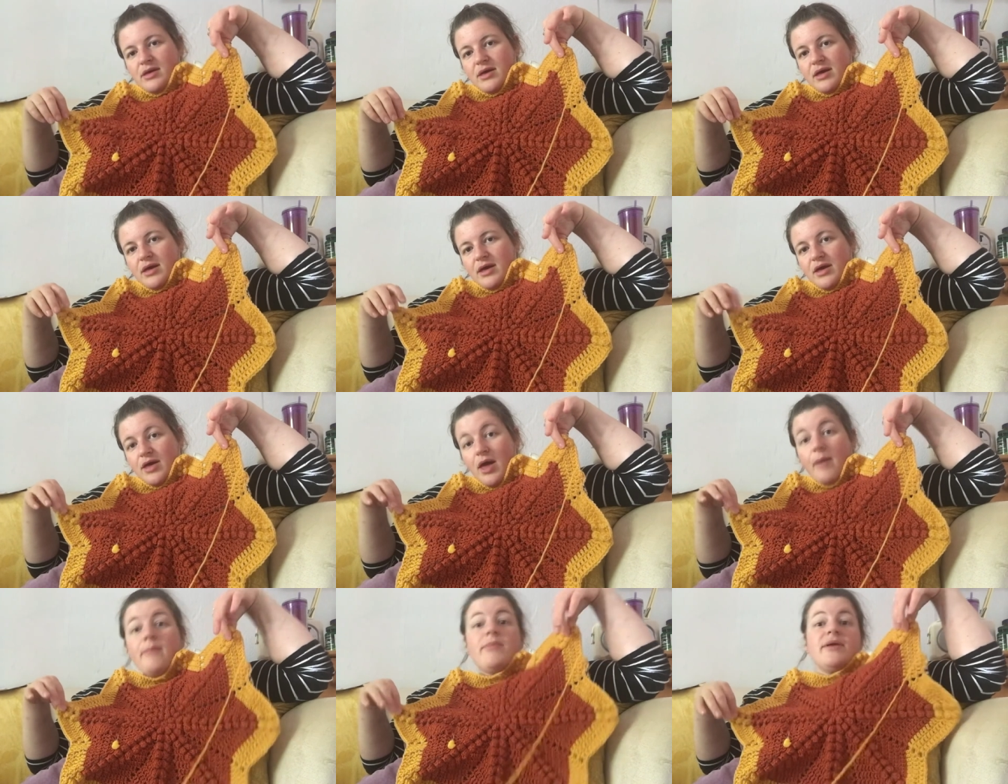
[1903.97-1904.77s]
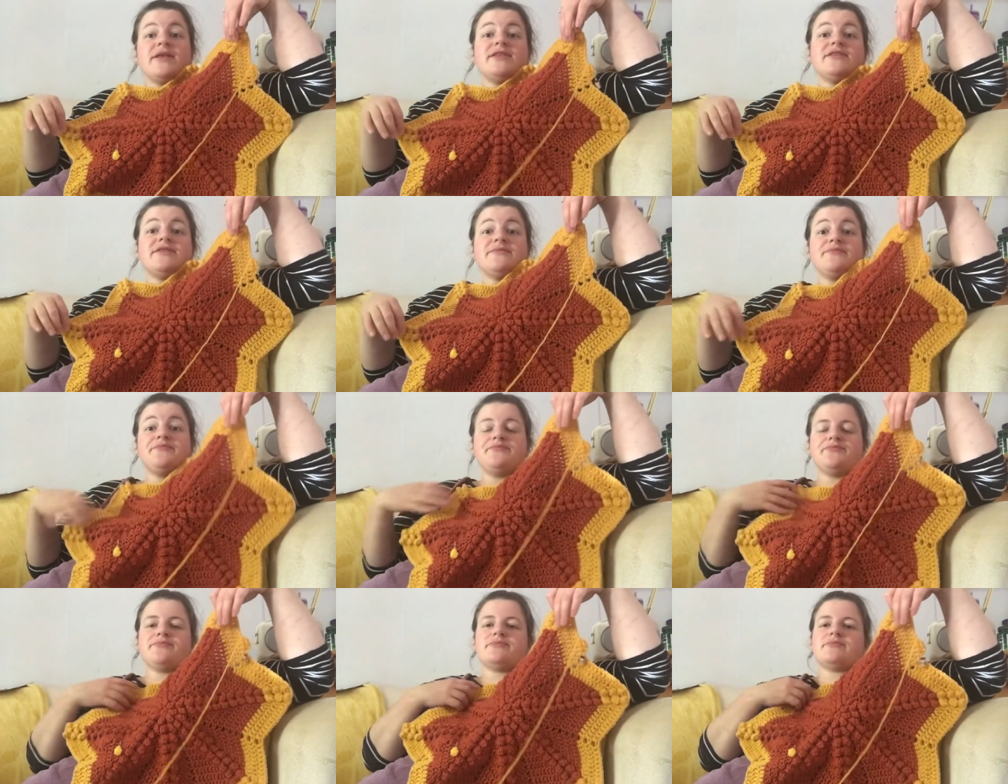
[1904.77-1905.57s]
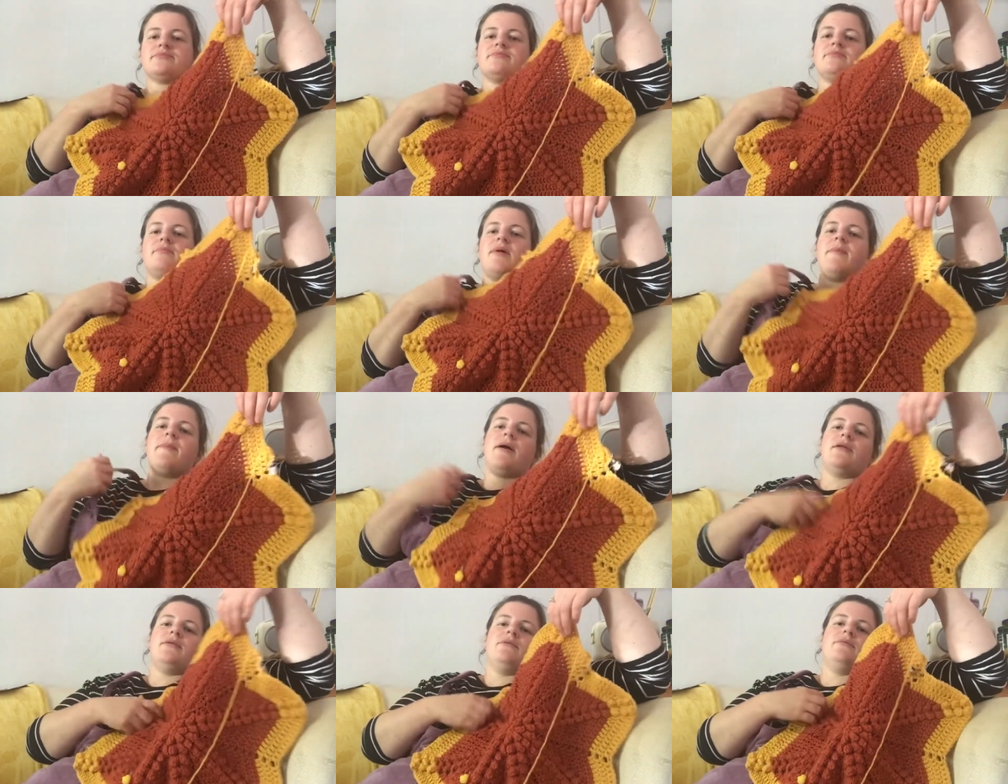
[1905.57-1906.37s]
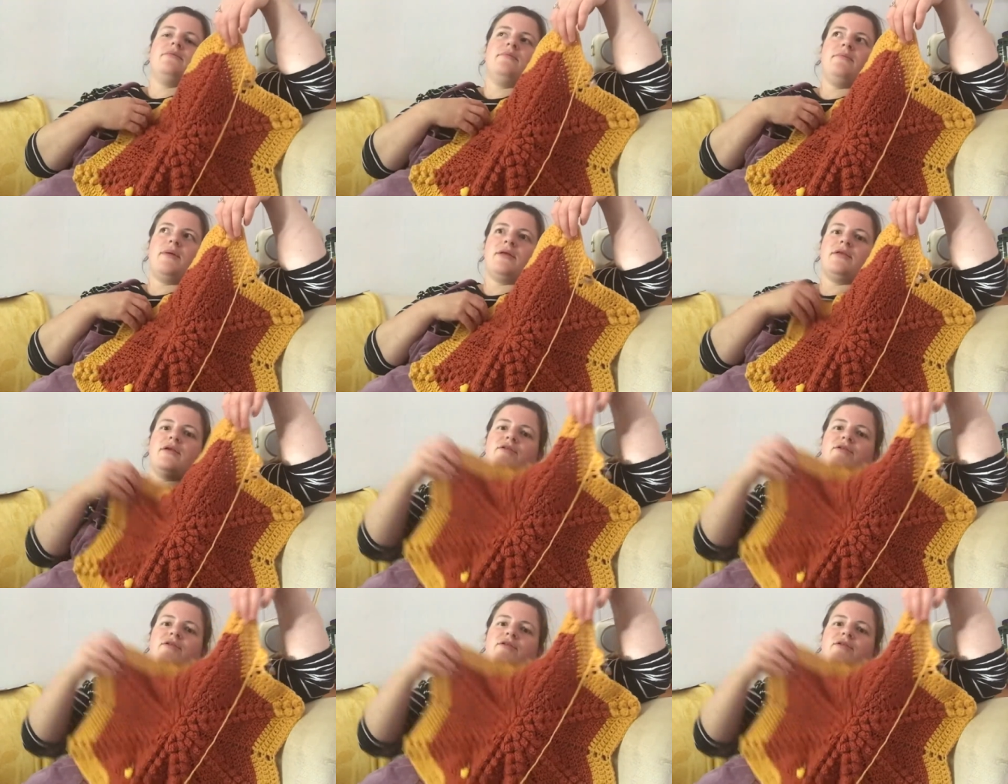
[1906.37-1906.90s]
uh, compass by button button